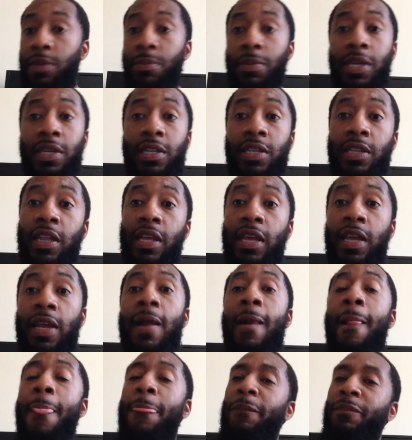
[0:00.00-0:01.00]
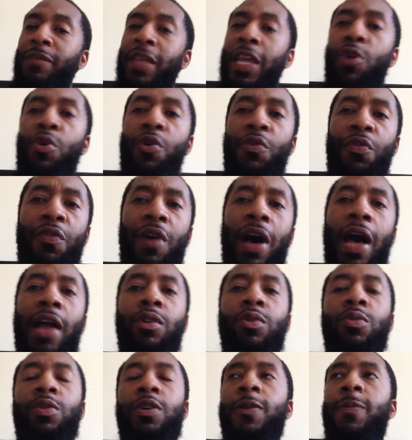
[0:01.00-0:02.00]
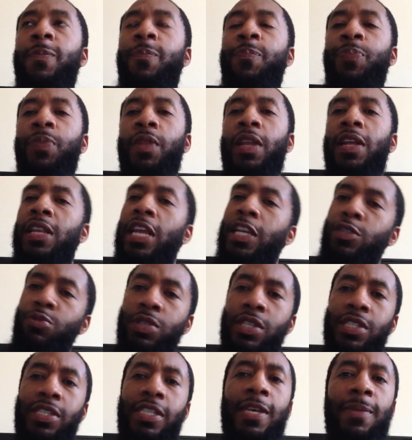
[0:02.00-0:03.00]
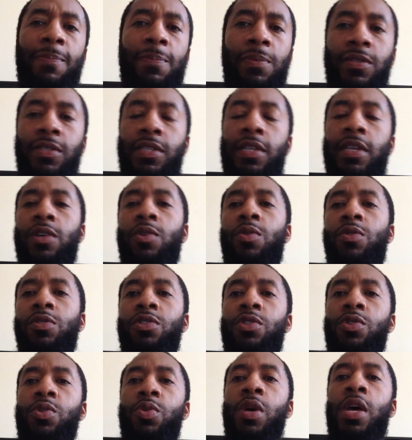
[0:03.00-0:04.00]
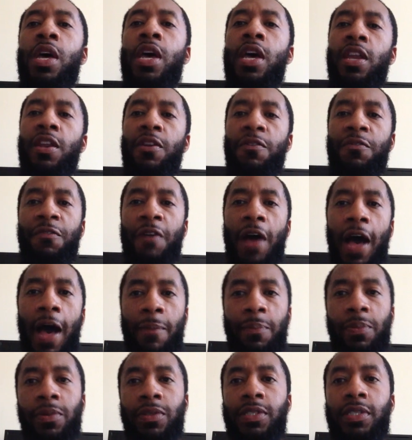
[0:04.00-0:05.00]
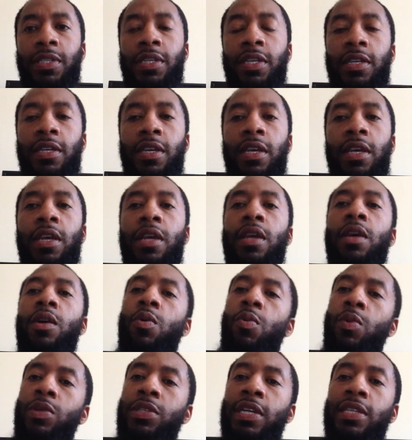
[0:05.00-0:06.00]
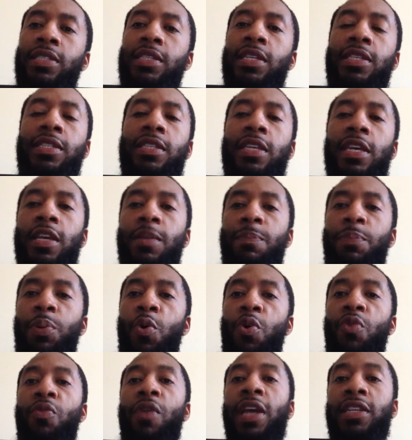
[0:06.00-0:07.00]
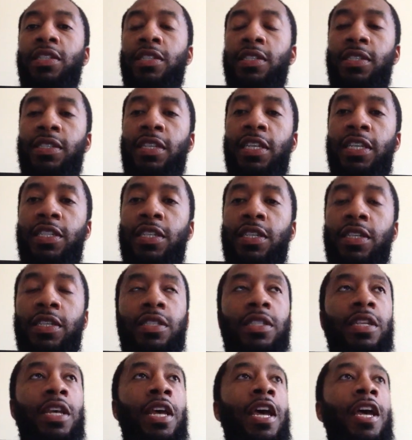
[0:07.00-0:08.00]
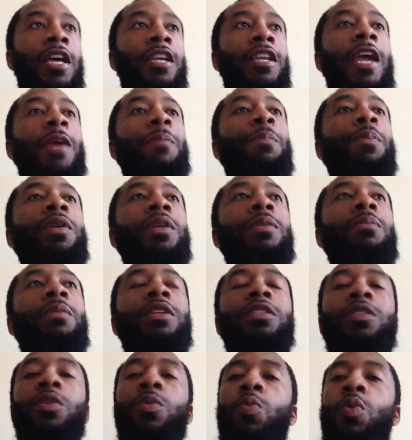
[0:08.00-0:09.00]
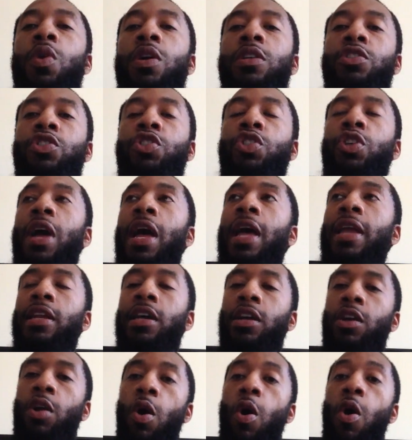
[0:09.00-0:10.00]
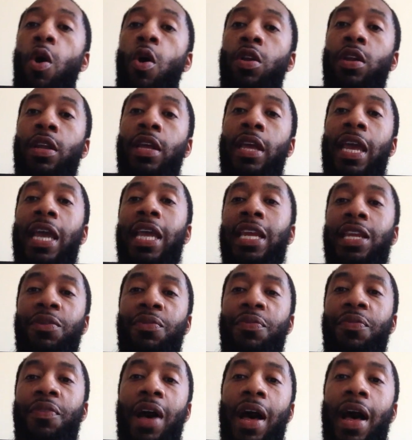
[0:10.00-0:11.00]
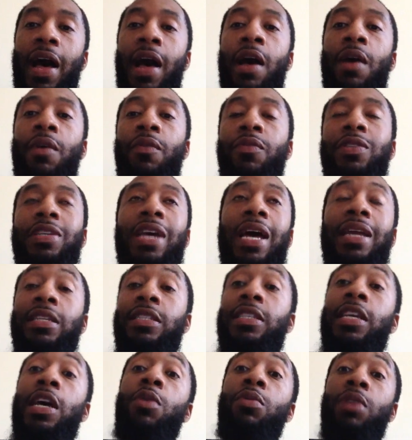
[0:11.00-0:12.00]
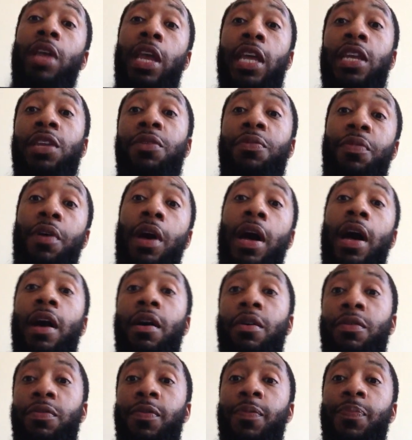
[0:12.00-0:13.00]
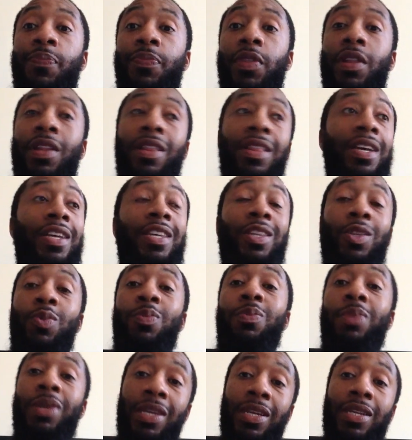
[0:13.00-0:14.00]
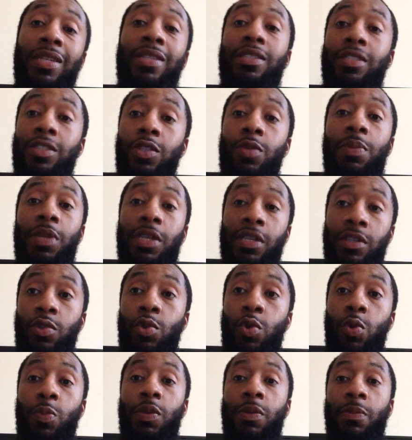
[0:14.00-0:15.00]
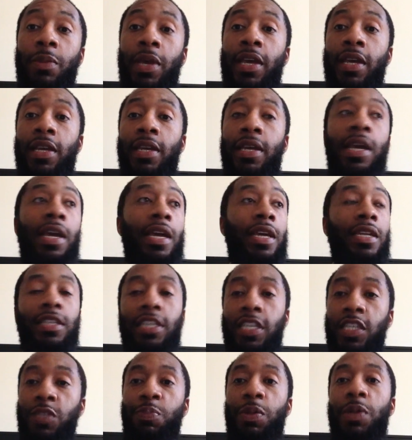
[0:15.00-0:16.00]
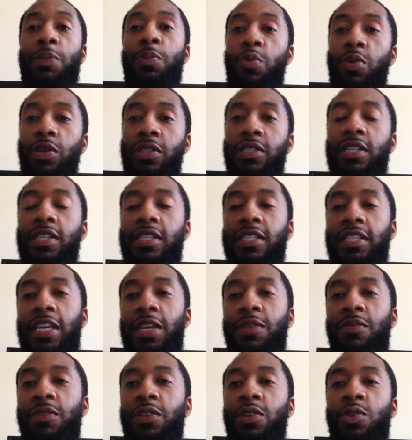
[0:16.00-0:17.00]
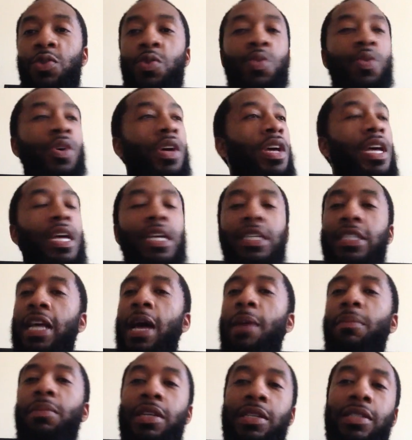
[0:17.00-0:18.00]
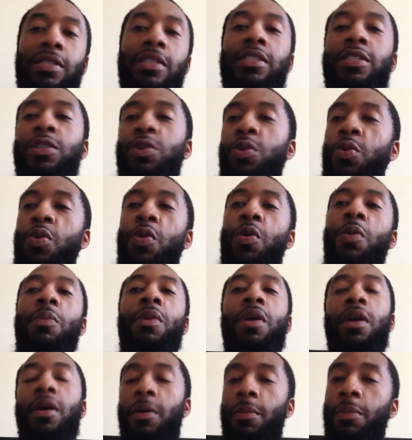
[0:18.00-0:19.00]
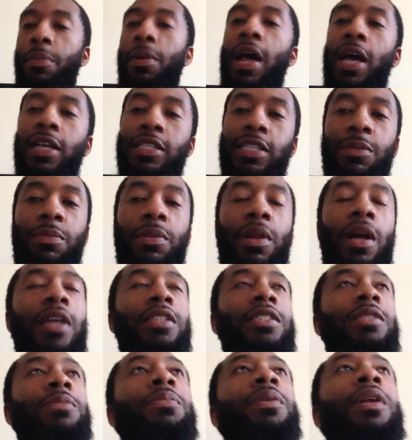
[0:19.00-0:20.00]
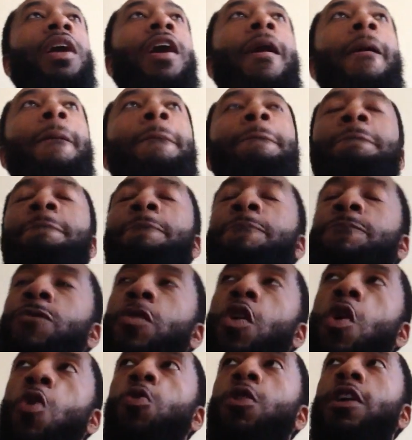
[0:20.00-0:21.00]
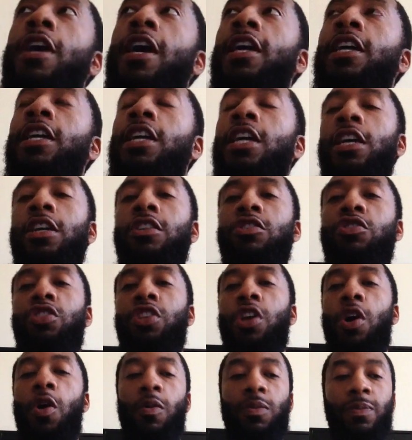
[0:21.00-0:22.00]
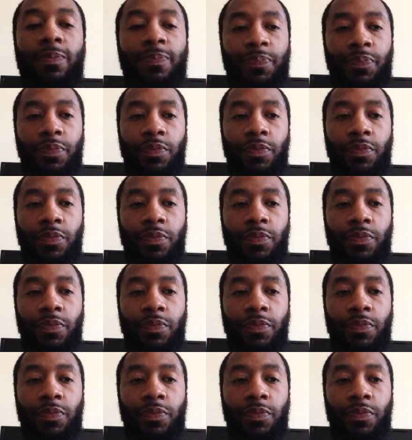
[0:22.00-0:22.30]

them anything, they're going to follow it. That's what the 10% going to do. The 5%, which I just said, poor righteous teachers, they pretty much the ones trying to call the 85, trying to tell the 85, look, you being duped, man. These people was deceiving you. Stop listening to them. Blasey, blasey, blah. Okay? So,